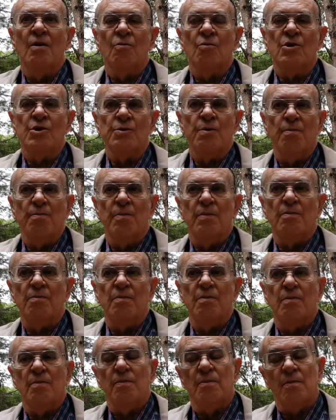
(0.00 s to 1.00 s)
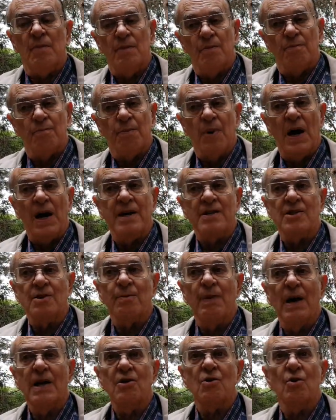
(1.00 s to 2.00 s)
was buying
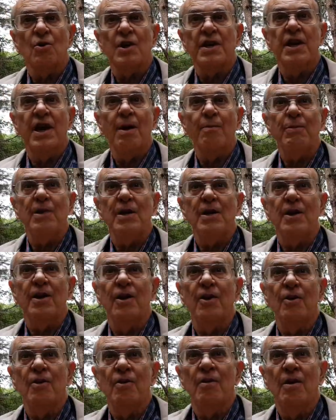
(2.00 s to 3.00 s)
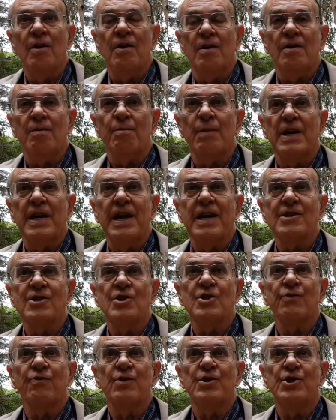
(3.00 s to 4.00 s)
some outdoor camping gear in
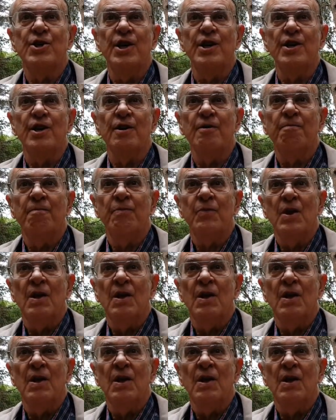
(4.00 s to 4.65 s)
Manassas, Virginia,